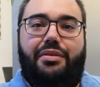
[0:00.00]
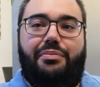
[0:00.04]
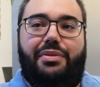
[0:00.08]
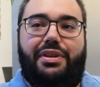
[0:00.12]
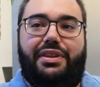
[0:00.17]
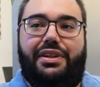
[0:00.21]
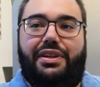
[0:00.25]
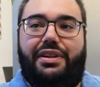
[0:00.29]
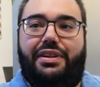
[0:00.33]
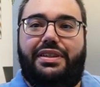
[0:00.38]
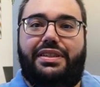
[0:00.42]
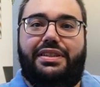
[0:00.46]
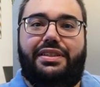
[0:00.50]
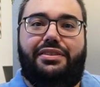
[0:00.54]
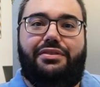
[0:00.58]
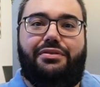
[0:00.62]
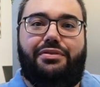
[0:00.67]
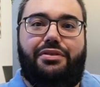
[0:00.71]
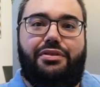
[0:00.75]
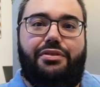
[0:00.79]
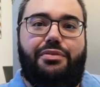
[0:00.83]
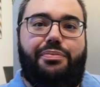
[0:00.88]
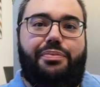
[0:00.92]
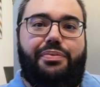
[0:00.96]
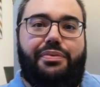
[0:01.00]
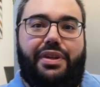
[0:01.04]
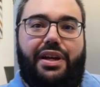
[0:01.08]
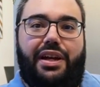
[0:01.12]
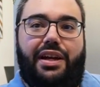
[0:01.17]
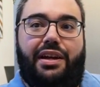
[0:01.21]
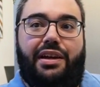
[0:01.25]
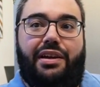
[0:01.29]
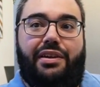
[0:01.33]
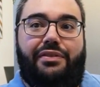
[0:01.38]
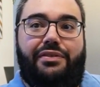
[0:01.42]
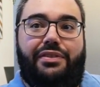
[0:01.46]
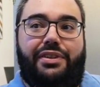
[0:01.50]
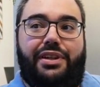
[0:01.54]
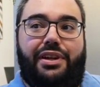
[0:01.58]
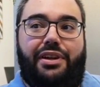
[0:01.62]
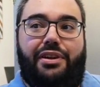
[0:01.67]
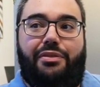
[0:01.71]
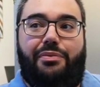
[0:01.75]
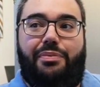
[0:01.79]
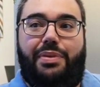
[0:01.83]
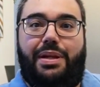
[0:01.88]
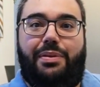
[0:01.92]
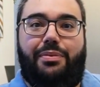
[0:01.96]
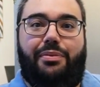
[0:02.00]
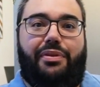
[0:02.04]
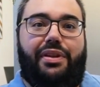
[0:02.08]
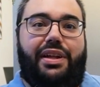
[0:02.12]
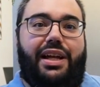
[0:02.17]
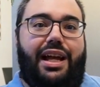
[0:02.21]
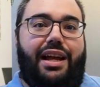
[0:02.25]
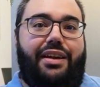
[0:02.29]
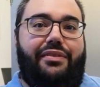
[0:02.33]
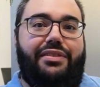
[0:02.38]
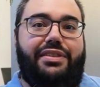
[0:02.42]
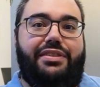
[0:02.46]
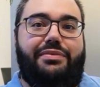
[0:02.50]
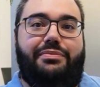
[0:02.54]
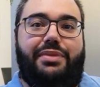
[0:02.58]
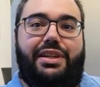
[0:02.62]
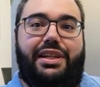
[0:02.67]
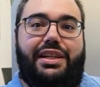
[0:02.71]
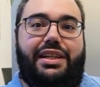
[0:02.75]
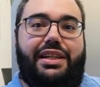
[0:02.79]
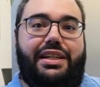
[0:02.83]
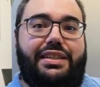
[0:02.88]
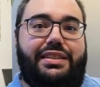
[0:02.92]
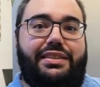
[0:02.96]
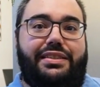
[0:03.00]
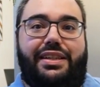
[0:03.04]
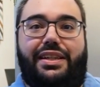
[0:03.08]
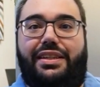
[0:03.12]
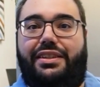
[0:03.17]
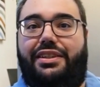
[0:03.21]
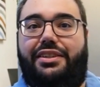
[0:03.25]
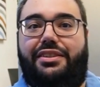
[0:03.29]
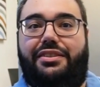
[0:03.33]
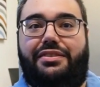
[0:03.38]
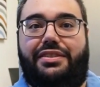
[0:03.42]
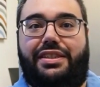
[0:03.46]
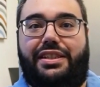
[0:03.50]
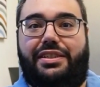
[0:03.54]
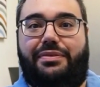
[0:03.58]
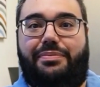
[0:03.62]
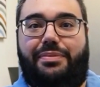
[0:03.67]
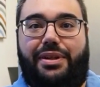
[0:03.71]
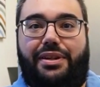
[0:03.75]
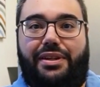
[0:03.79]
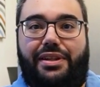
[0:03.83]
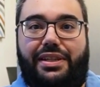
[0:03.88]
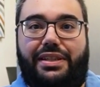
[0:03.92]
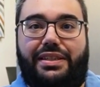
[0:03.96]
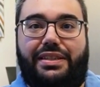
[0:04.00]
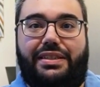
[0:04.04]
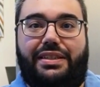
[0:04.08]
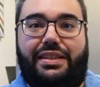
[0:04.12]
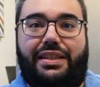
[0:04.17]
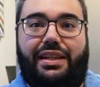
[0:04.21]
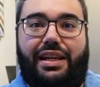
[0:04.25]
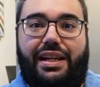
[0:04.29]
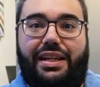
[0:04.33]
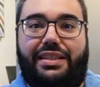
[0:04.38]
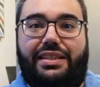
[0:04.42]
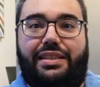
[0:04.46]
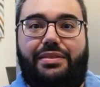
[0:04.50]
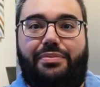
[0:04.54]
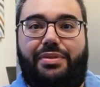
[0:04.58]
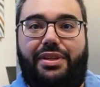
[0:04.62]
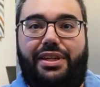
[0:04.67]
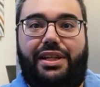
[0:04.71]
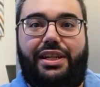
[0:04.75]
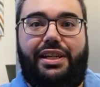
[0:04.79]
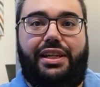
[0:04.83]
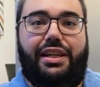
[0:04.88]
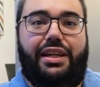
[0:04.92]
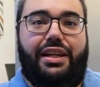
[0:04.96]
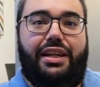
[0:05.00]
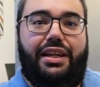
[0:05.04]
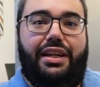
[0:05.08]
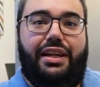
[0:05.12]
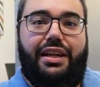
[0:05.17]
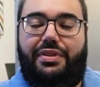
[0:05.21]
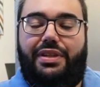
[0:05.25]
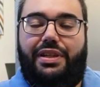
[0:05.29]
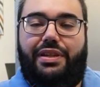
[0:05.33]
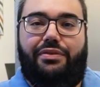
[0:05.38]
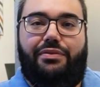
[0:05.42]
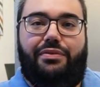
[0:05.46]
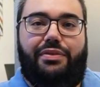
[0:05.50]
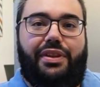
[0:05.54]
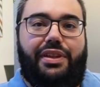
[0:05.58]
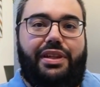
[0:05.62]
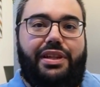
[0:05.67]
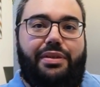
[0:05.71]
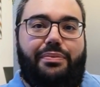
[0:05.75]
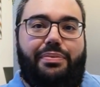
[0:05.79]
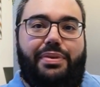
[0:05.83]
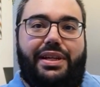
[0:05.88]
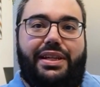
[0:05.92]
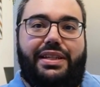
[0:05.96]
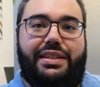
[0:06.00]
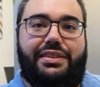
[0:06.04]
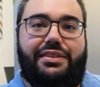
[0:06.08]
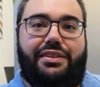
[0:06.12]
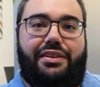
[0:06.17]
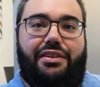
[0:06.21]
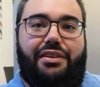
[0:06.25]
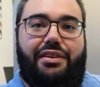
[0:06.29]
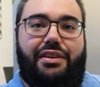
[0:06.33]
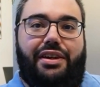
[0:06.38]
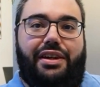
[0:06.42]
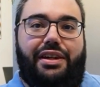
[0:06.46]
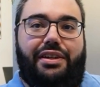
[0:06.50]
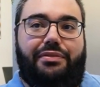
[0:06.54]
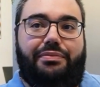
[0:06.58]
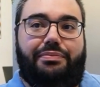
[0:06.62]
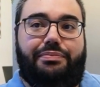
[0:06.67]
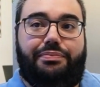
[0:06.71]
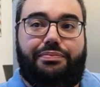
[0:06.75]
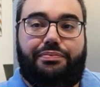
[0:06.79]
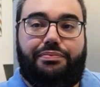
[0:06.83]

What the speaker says: But there is a group of people that have as many as 10 years experience in ICP. It really depends on,